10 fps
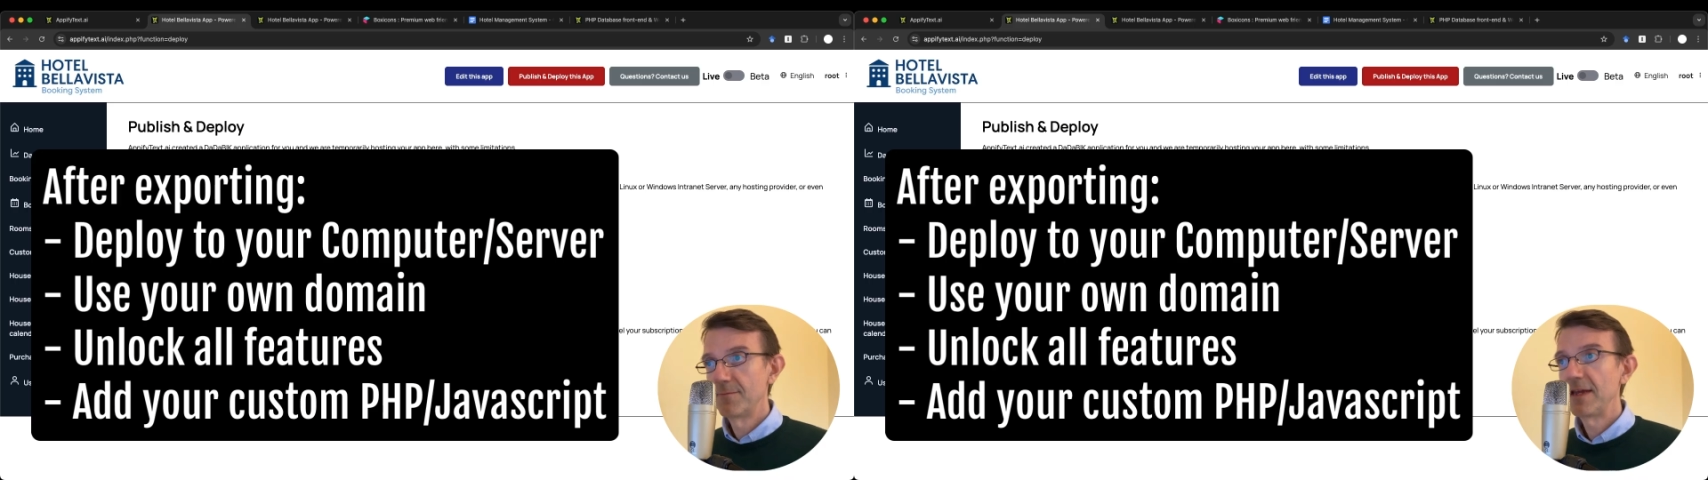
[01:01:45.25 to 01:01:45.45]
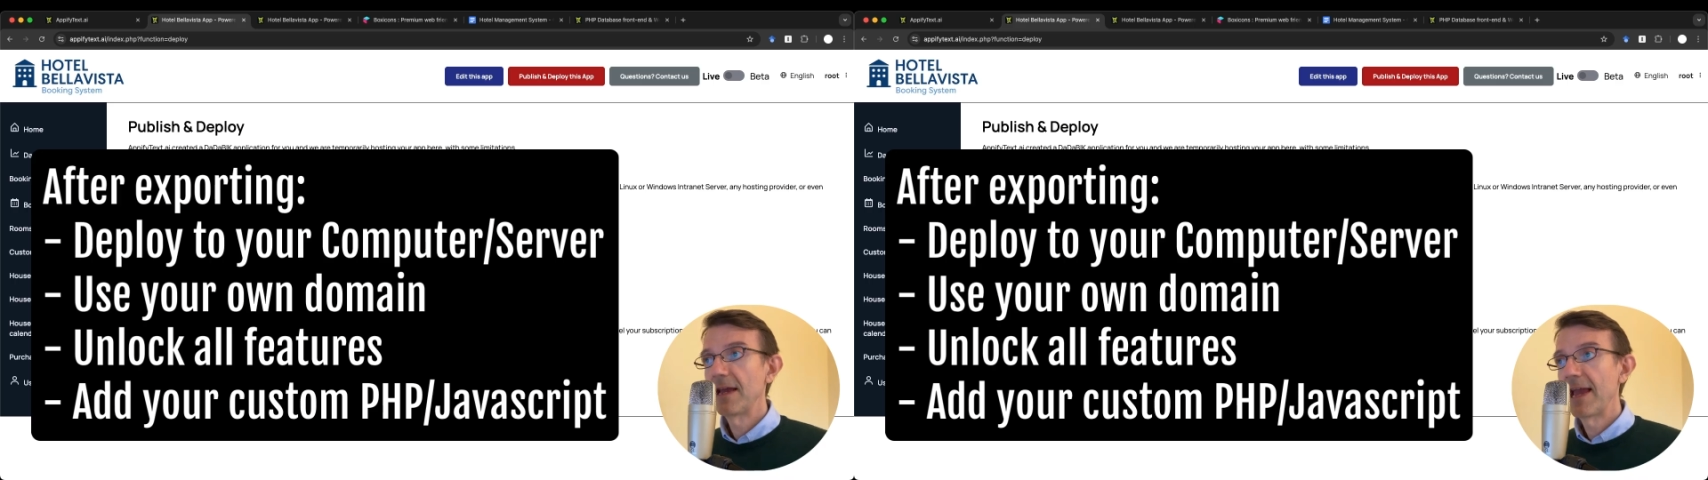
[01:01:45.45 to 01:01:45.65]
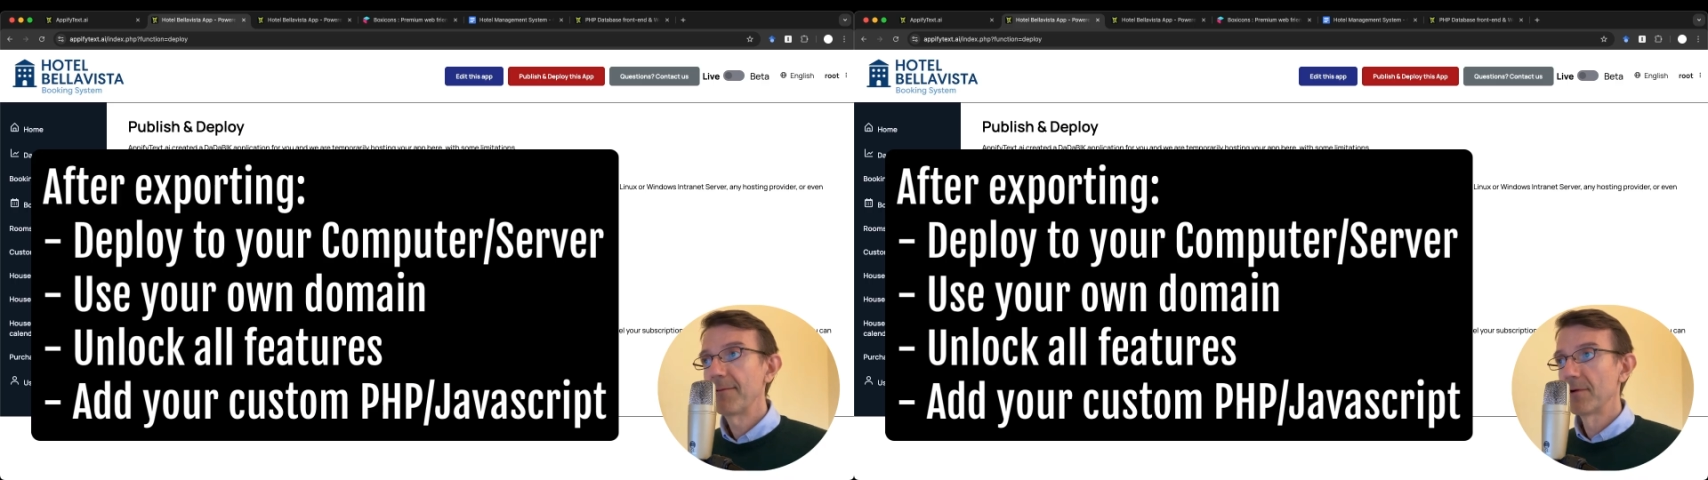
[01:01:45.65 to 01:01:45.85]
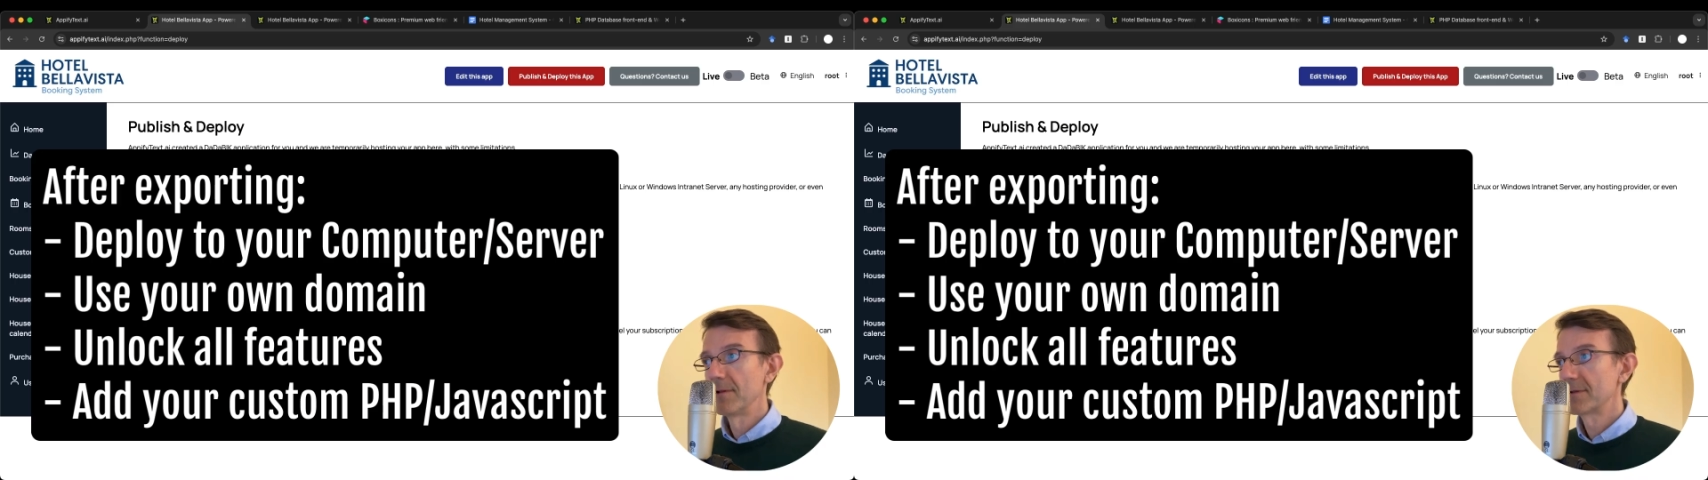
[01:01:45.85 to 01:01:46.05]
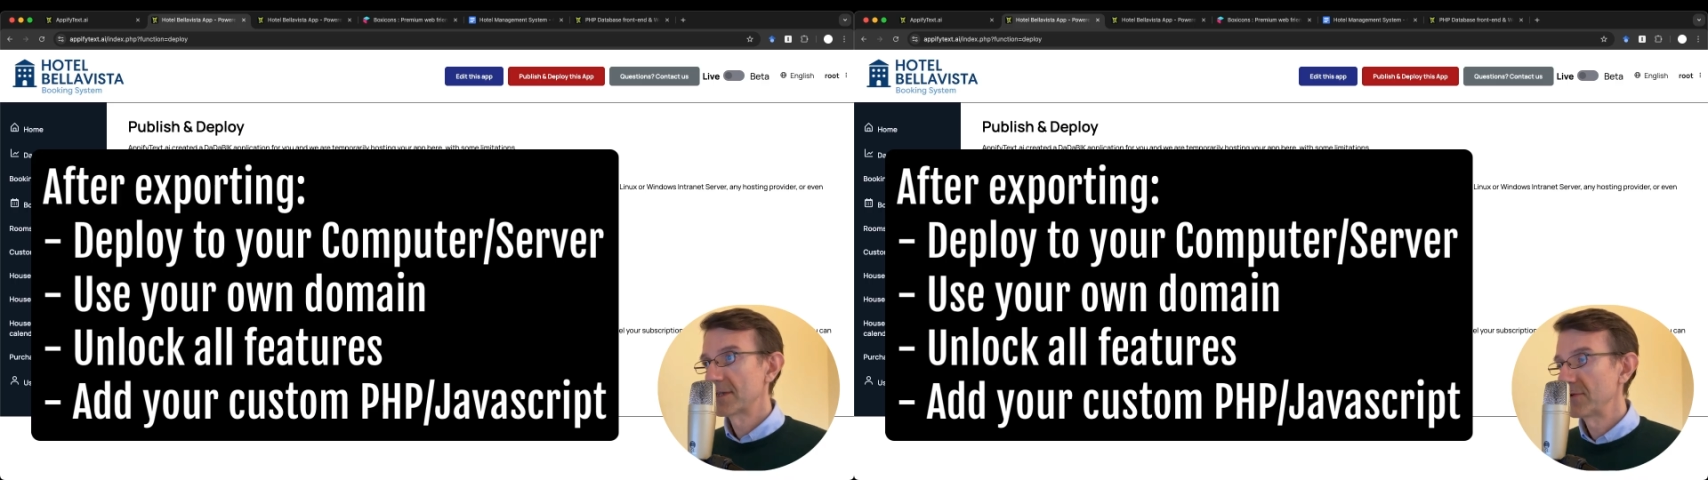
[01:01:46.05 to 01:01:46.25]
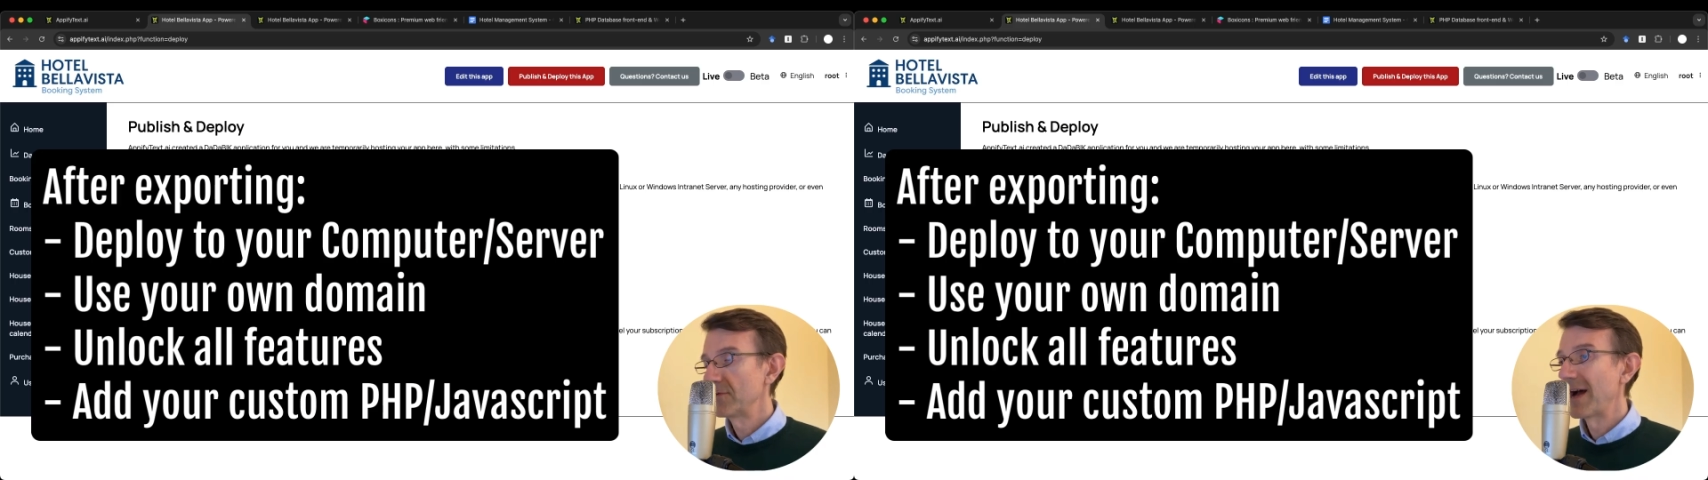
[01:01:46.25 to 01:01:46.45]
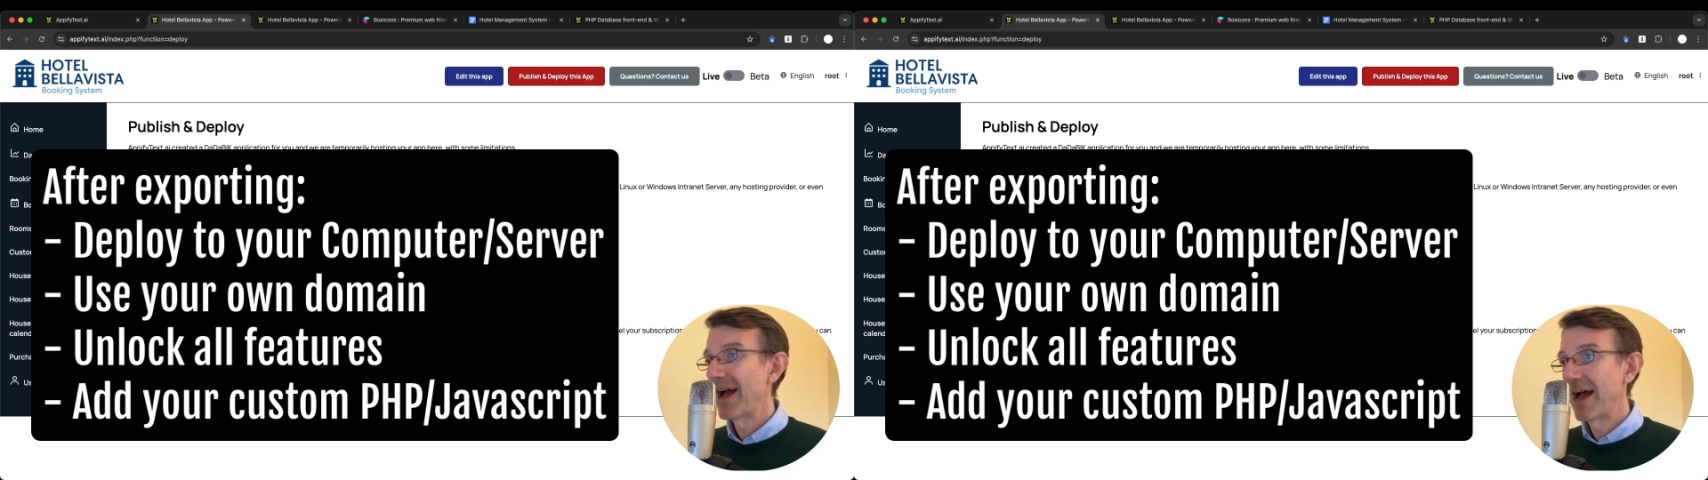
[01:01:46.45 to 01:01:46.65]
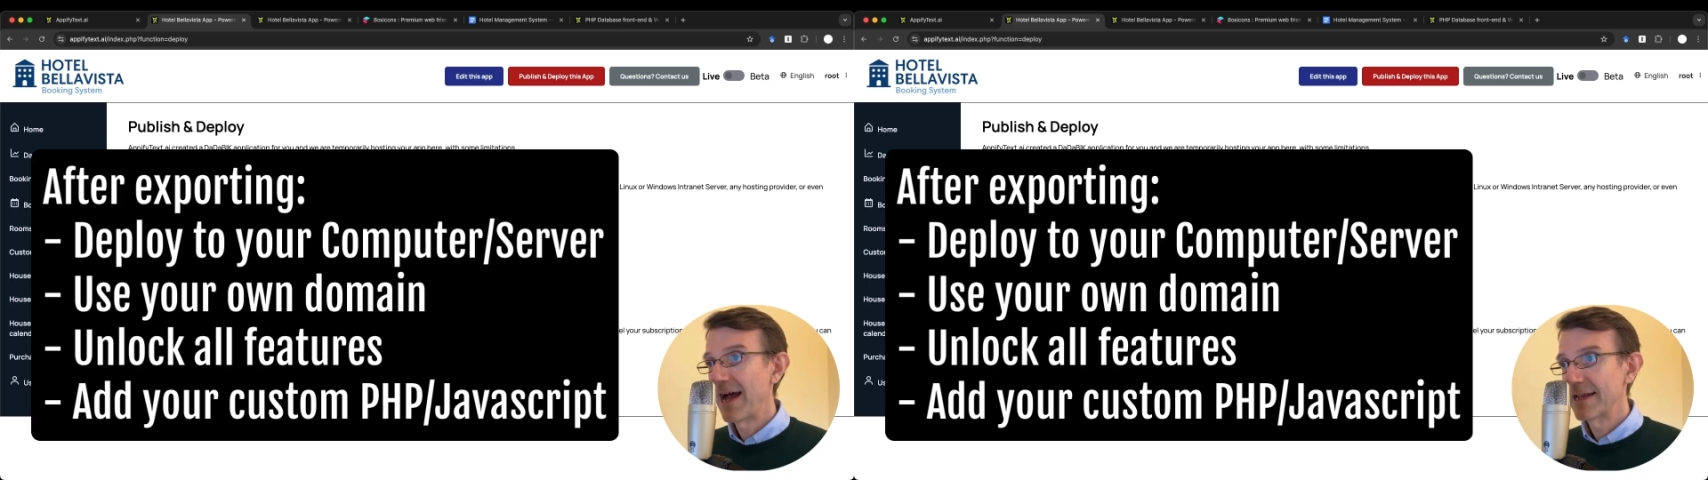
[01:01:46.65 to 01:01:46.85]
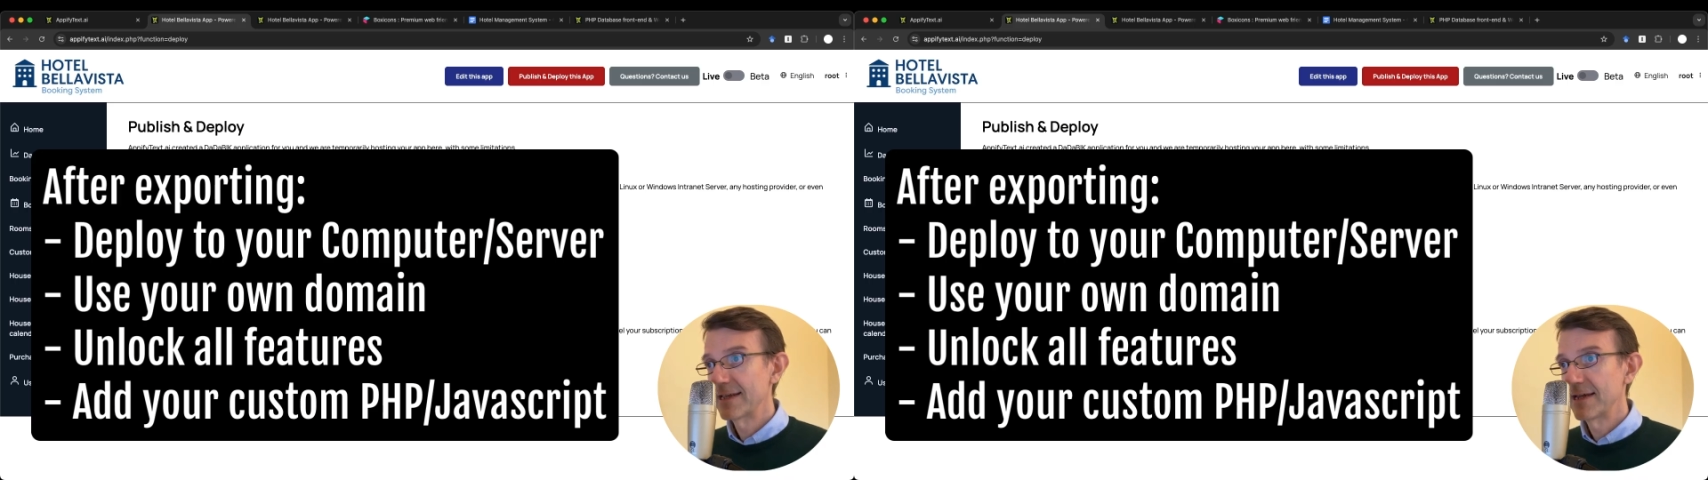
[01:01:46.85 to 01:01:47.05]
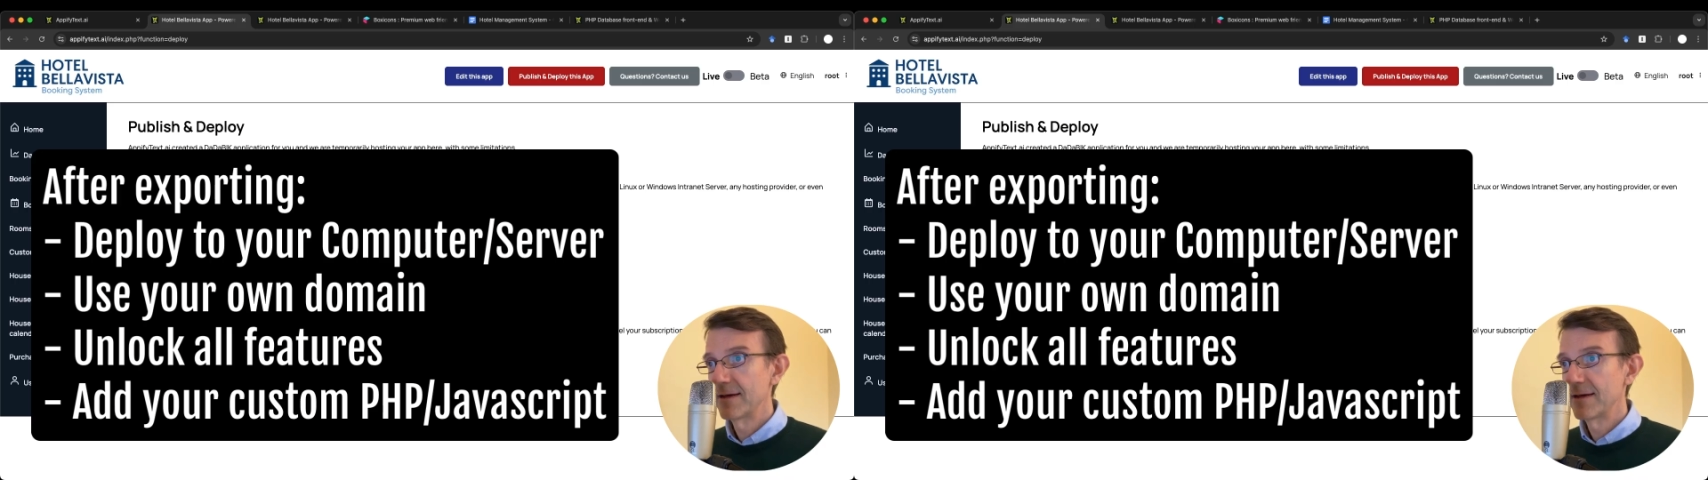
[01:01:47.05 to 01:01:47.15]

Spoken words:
be able to add,